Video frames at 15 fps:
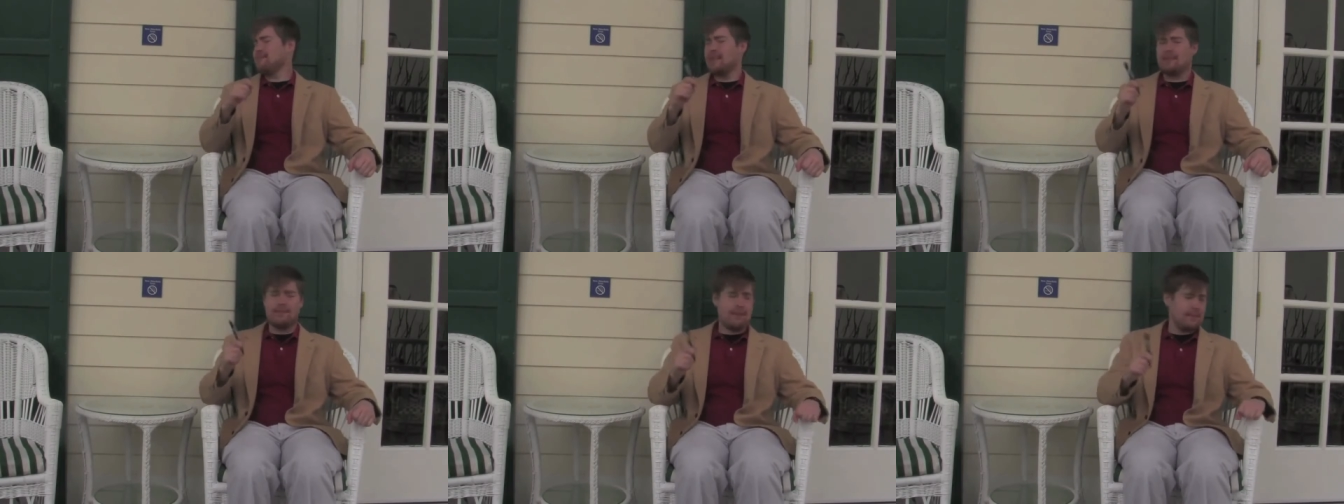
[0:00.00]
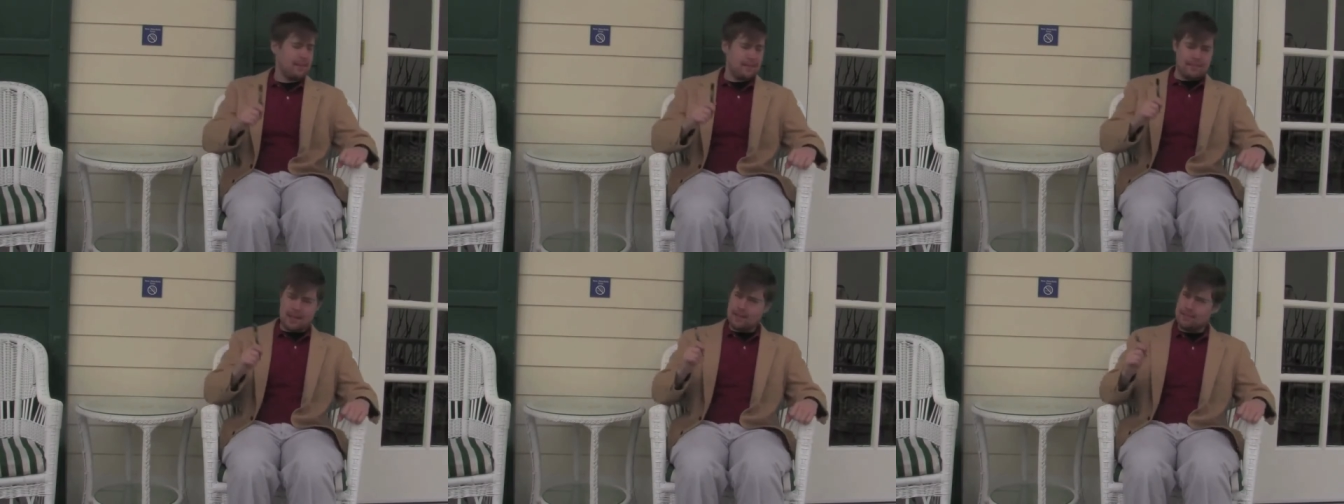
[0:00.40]
they'll
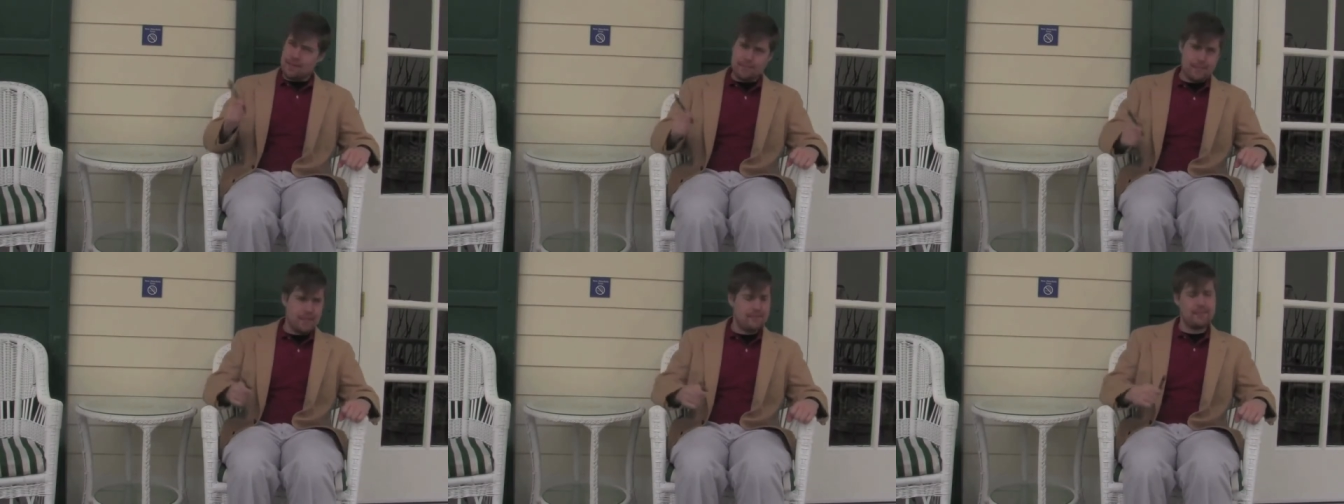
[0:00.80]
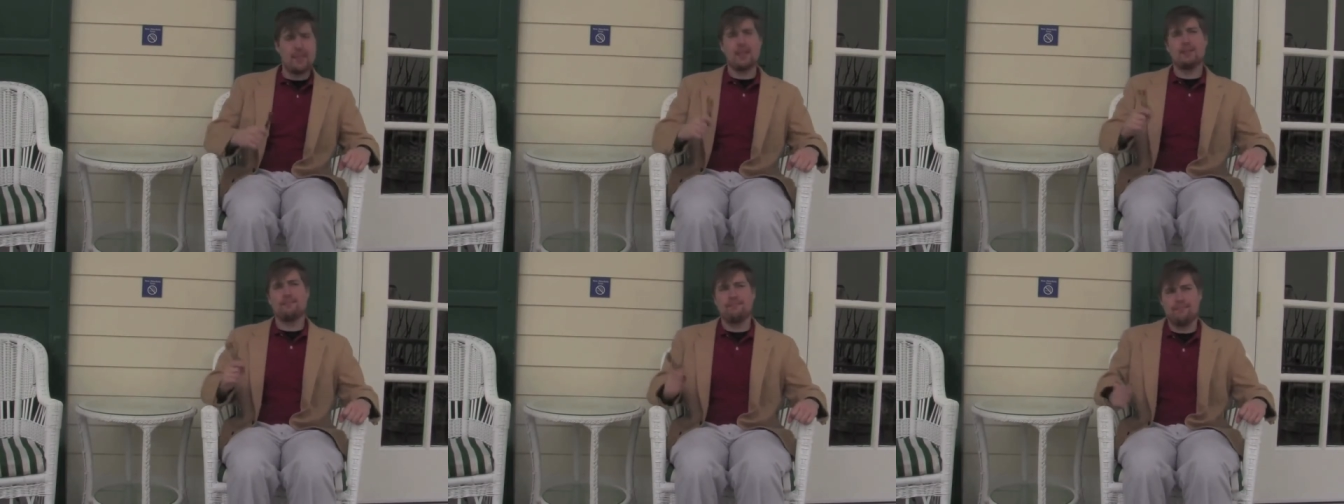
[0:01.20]
never amount to a
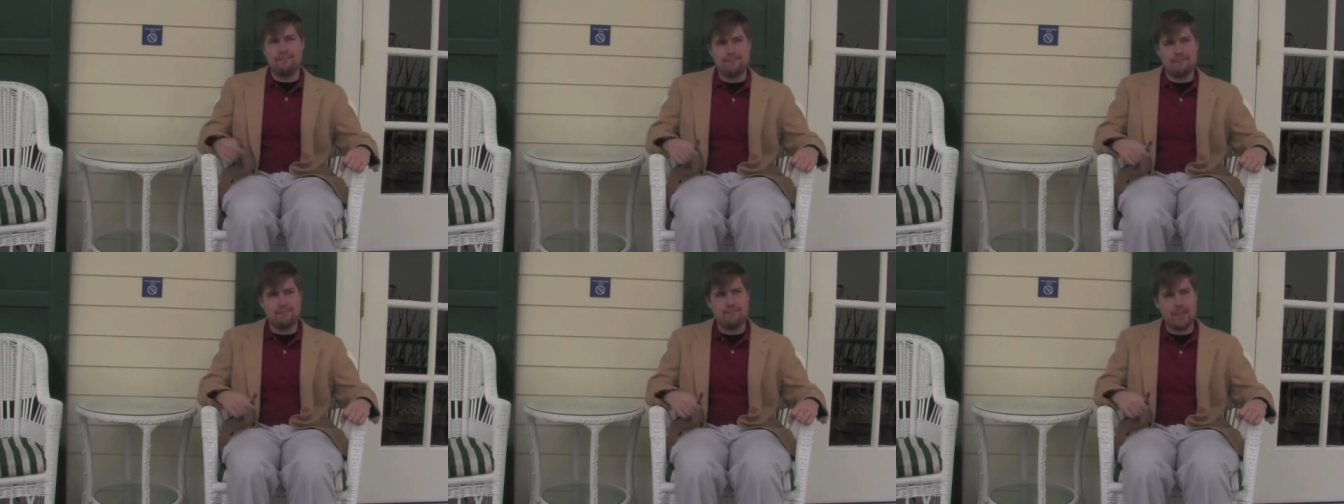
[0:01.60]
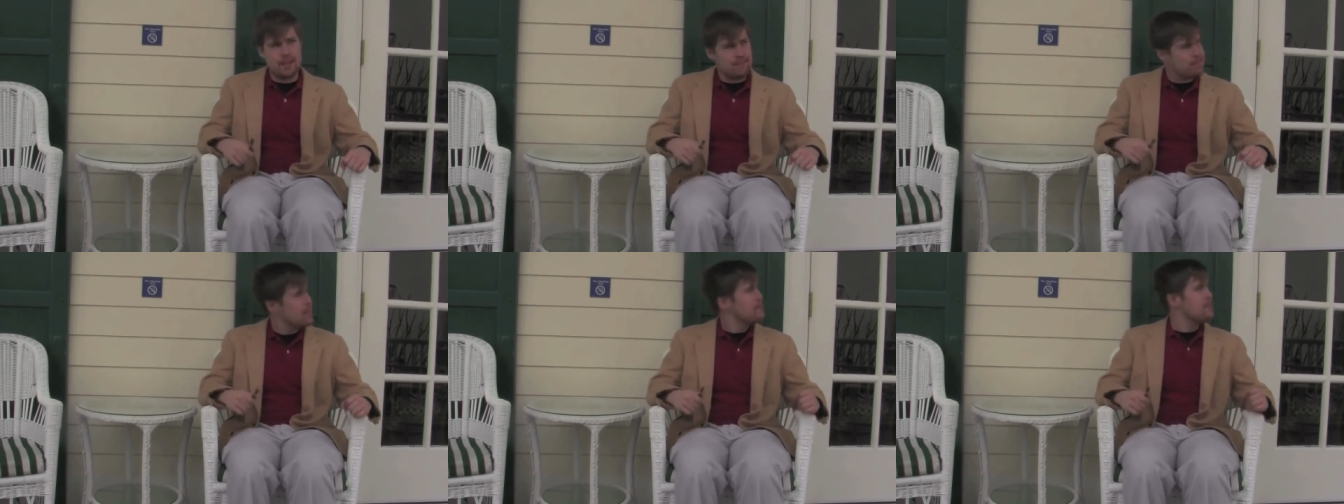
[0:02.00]
thing.
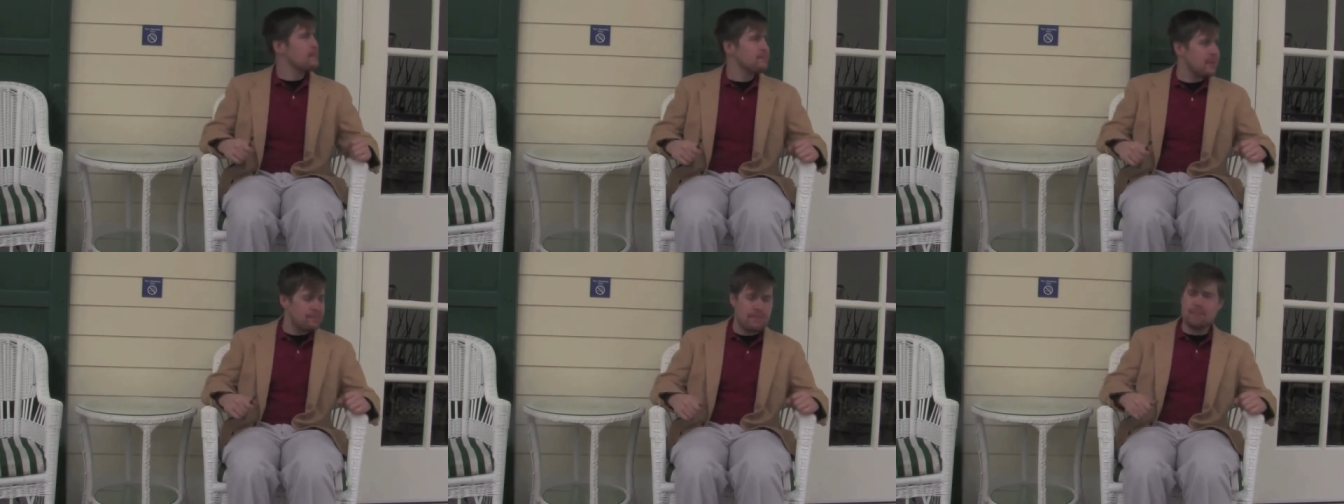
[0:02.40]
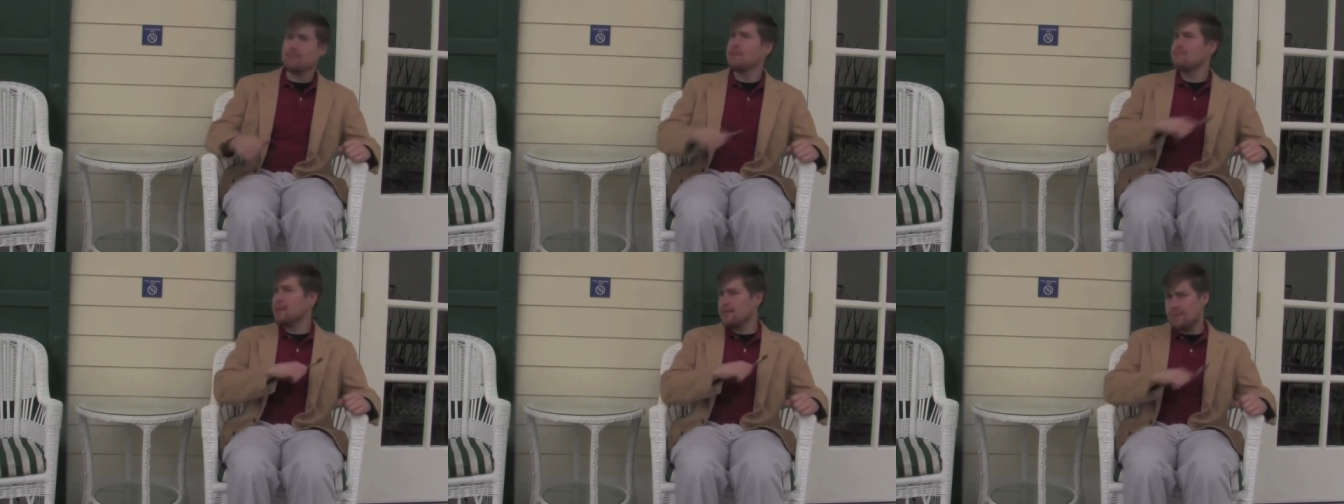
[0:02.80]
My family sure